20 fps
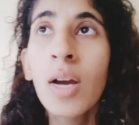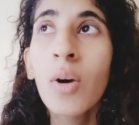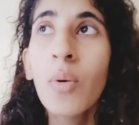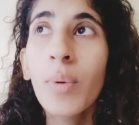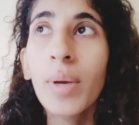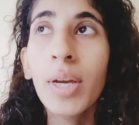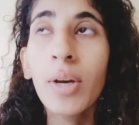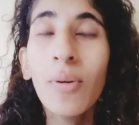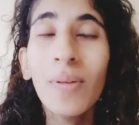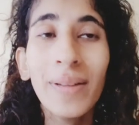
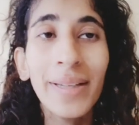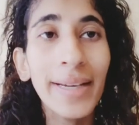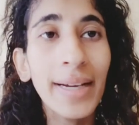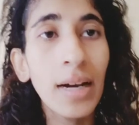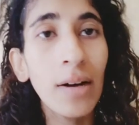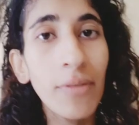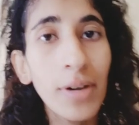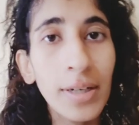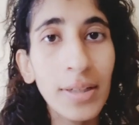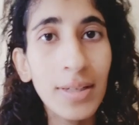We only
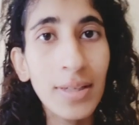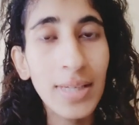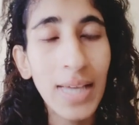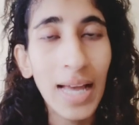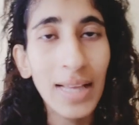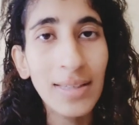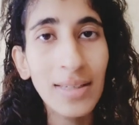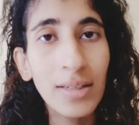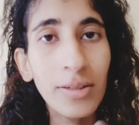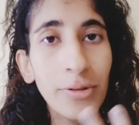covered the
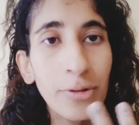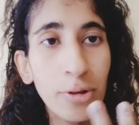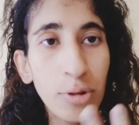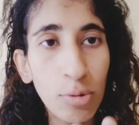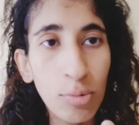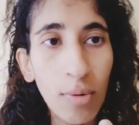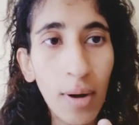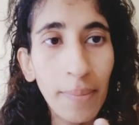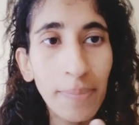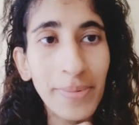Zazzle
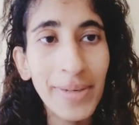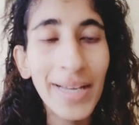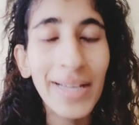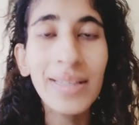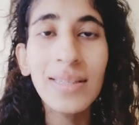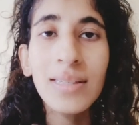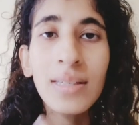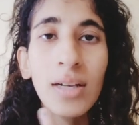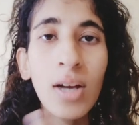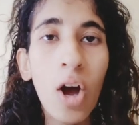2
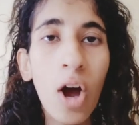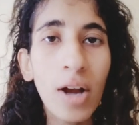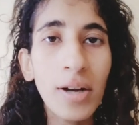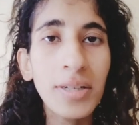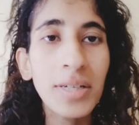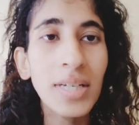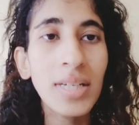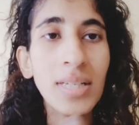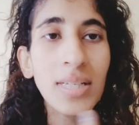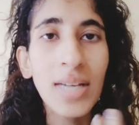updates, the
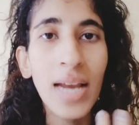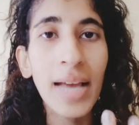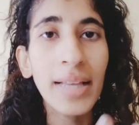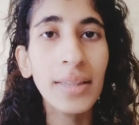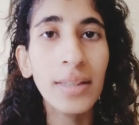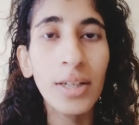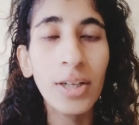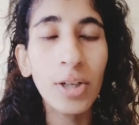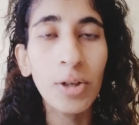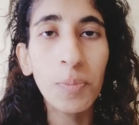contest
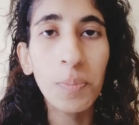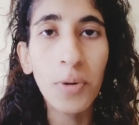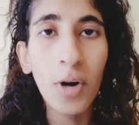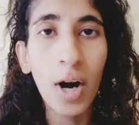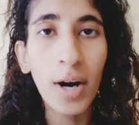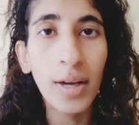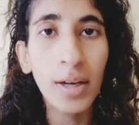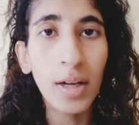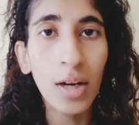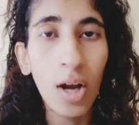and the new
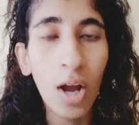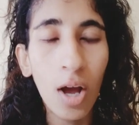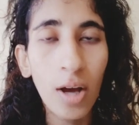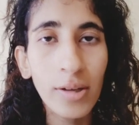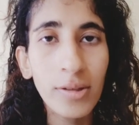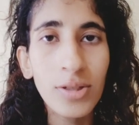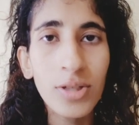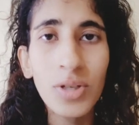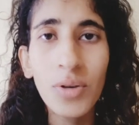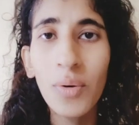product
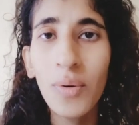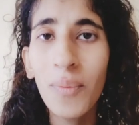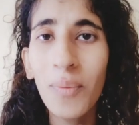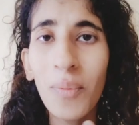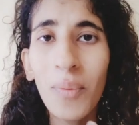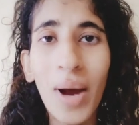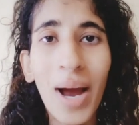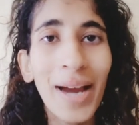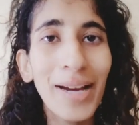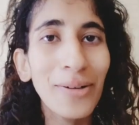launch.
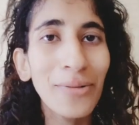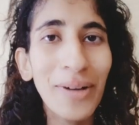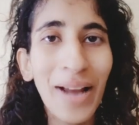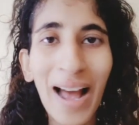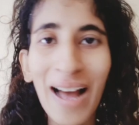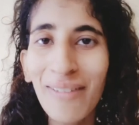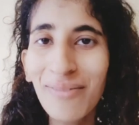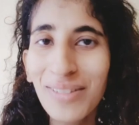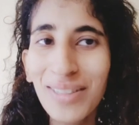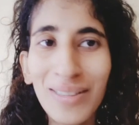I don't
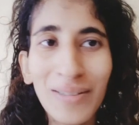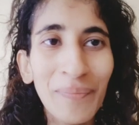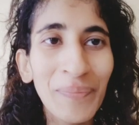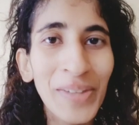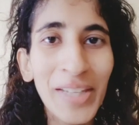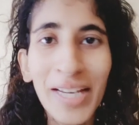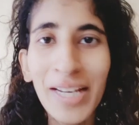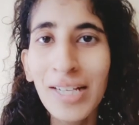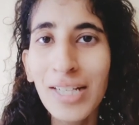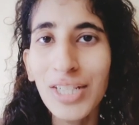have the
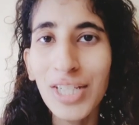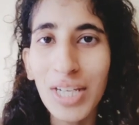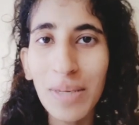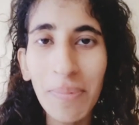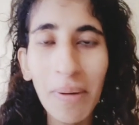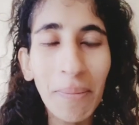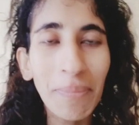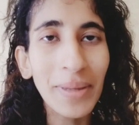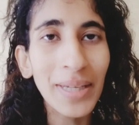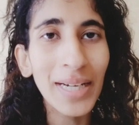
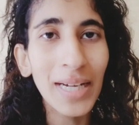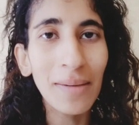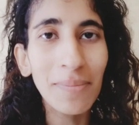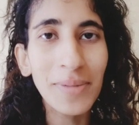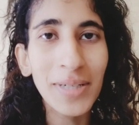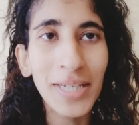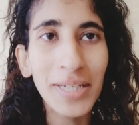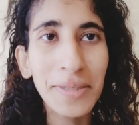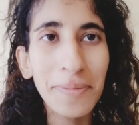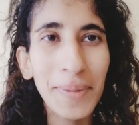public
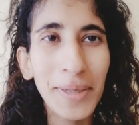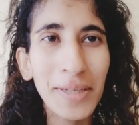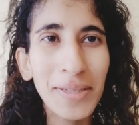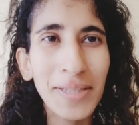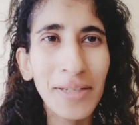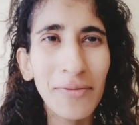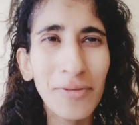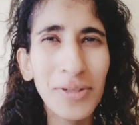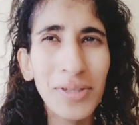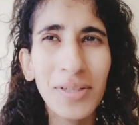updates because
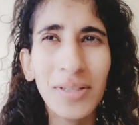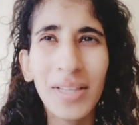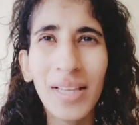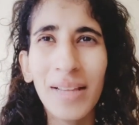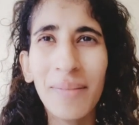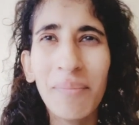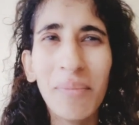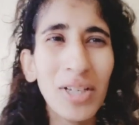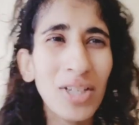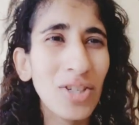there
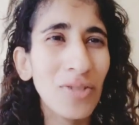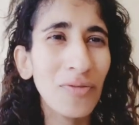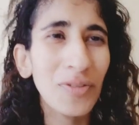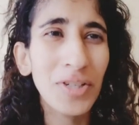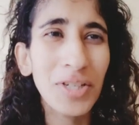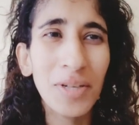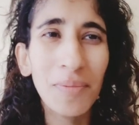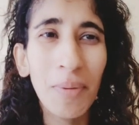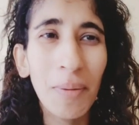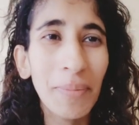wasn't much of
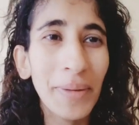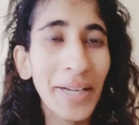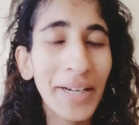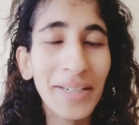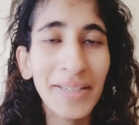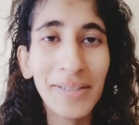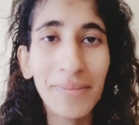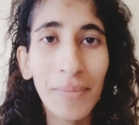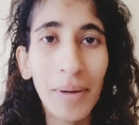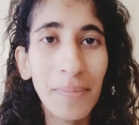the public
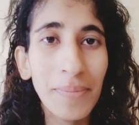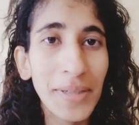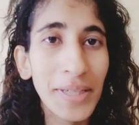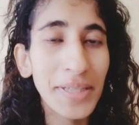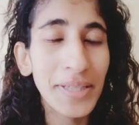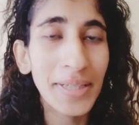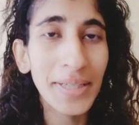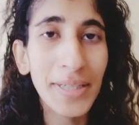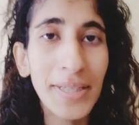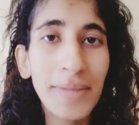
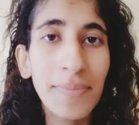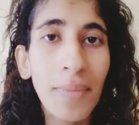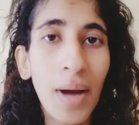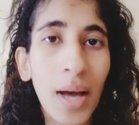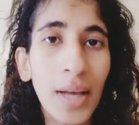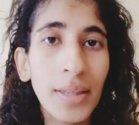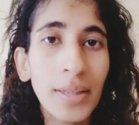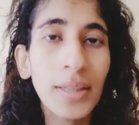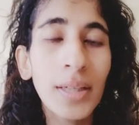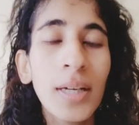updates this
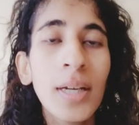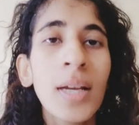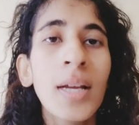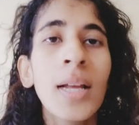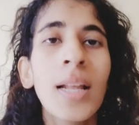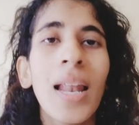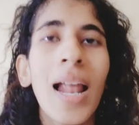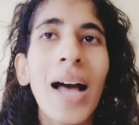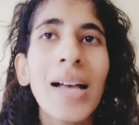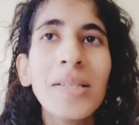month
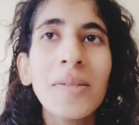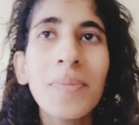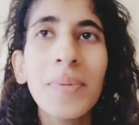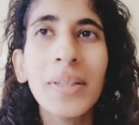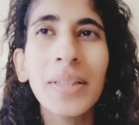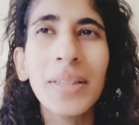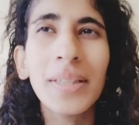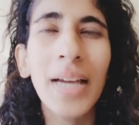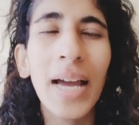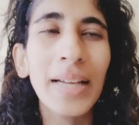last
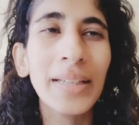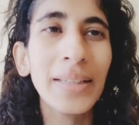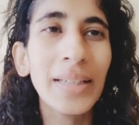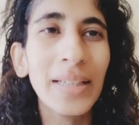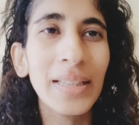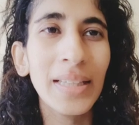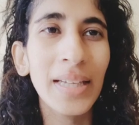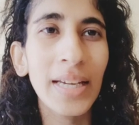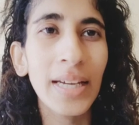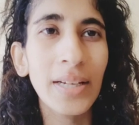month they, i
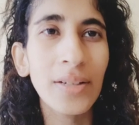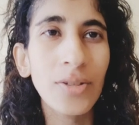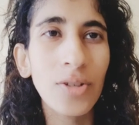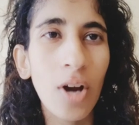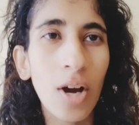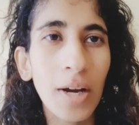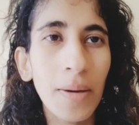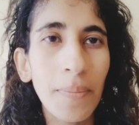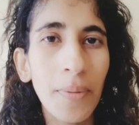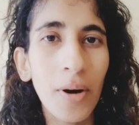think they
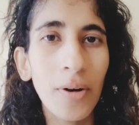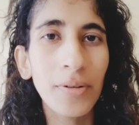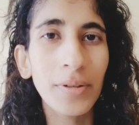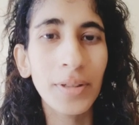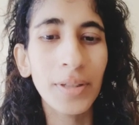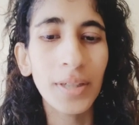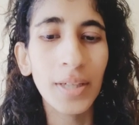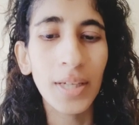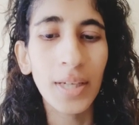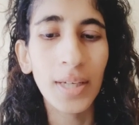talk about
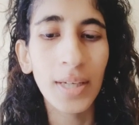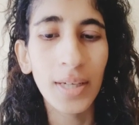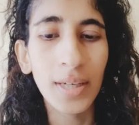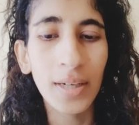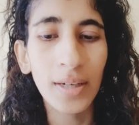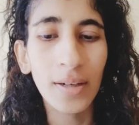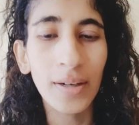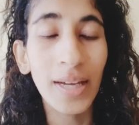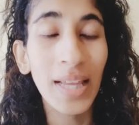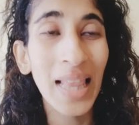the
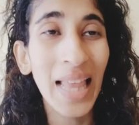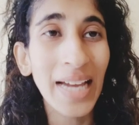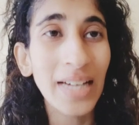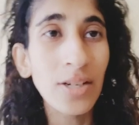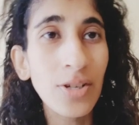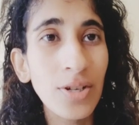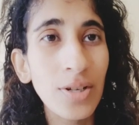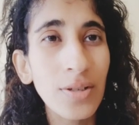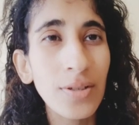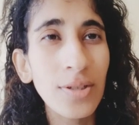uh,
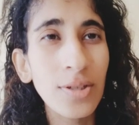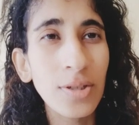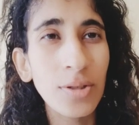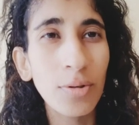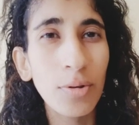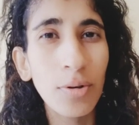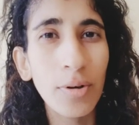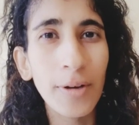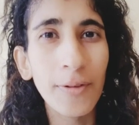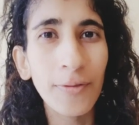elections
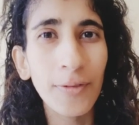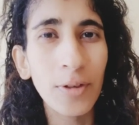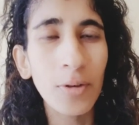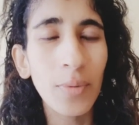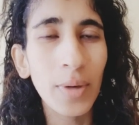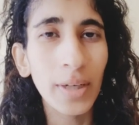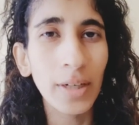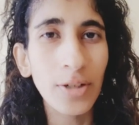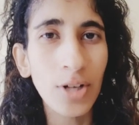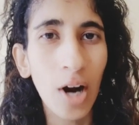so if you
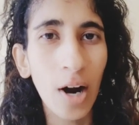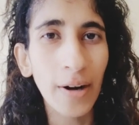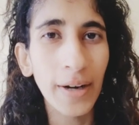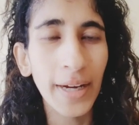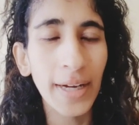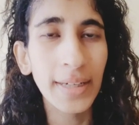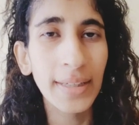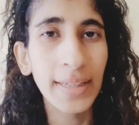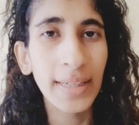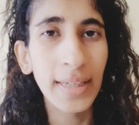want to
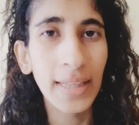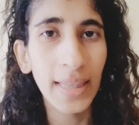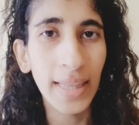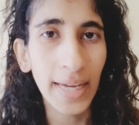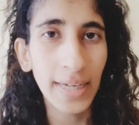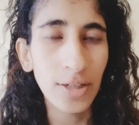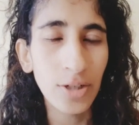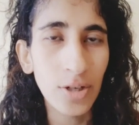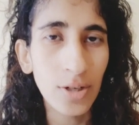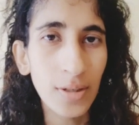target the
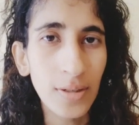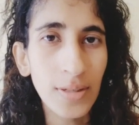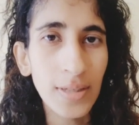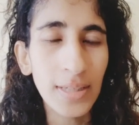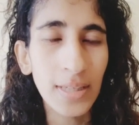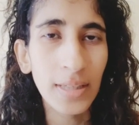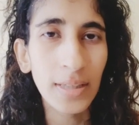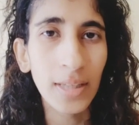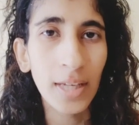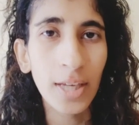
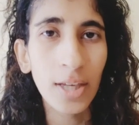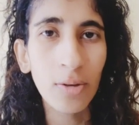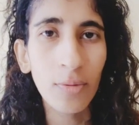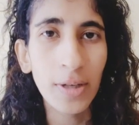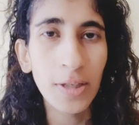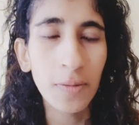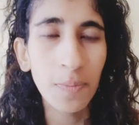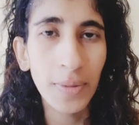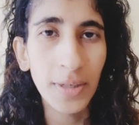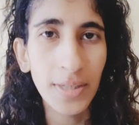elections the
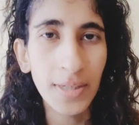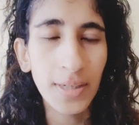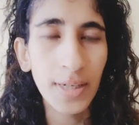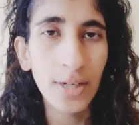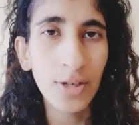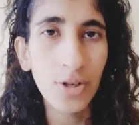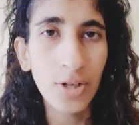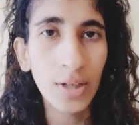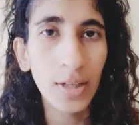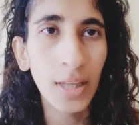us
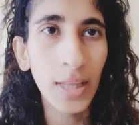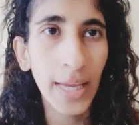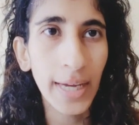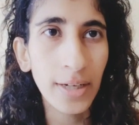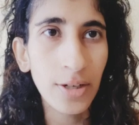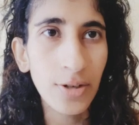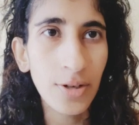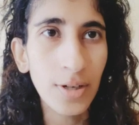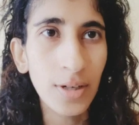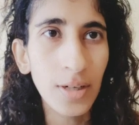presidential
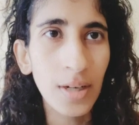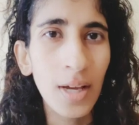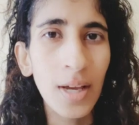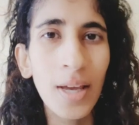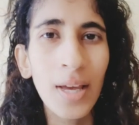election